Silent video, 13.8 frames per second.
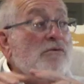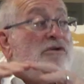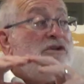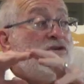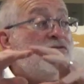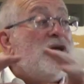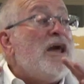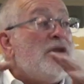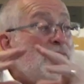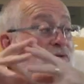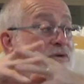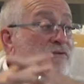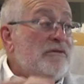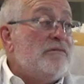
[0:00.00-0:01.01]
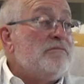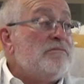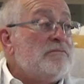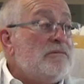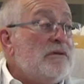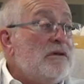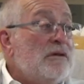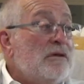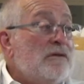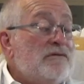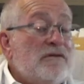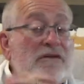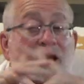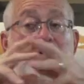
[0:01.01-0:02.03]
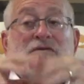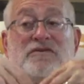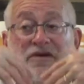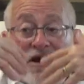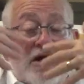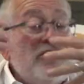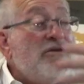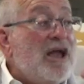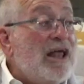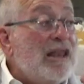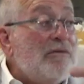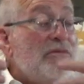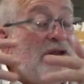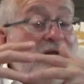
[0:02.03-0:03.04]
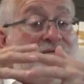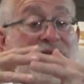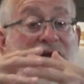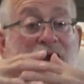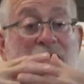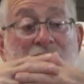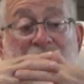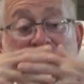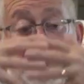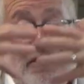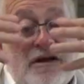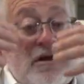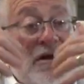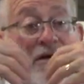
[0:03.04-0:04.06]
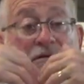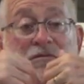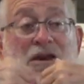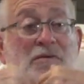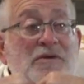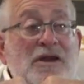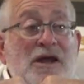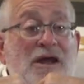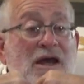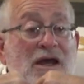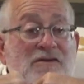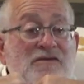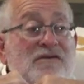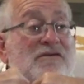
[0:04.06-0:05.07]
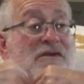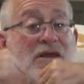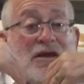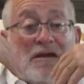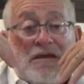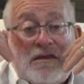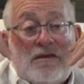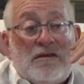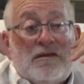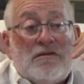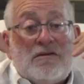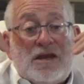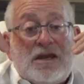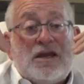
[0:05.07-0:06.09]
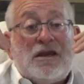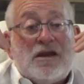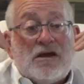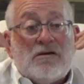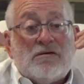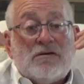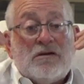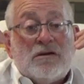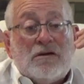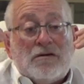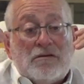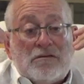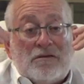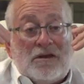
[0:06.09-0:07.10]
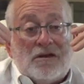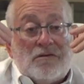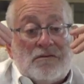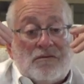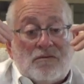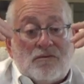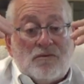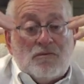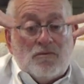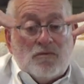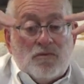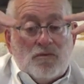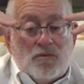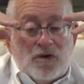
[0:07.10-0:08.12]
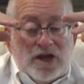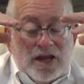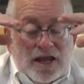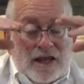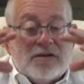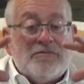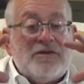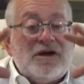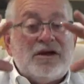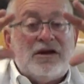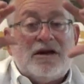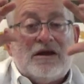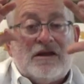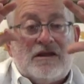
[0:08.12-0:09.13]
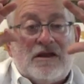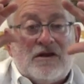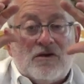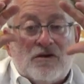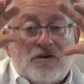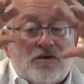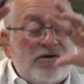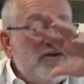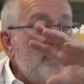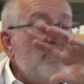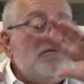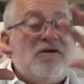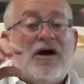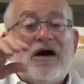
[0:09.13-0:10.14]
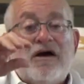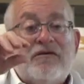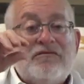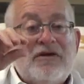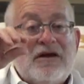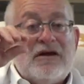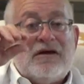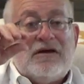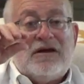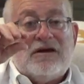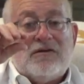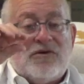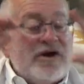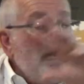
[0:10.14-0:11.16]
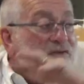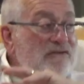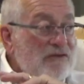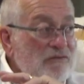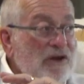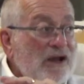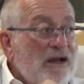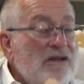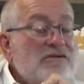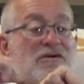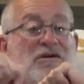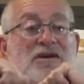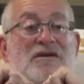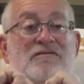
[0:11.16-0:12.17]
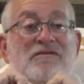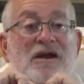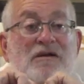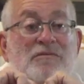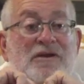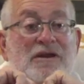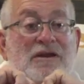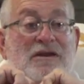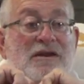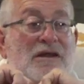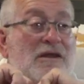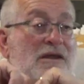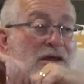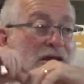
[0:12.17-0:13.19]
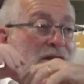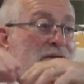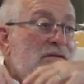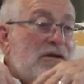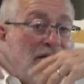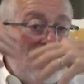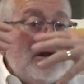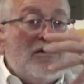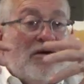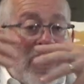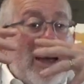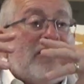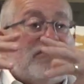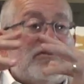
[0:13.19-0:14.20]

why would you not approve them? And so that was the other element of that. But, but I mean, I, I just think you, you need to know, you know, what element, you know, who is involved, you know, what is the regulatory environment, and and and you know,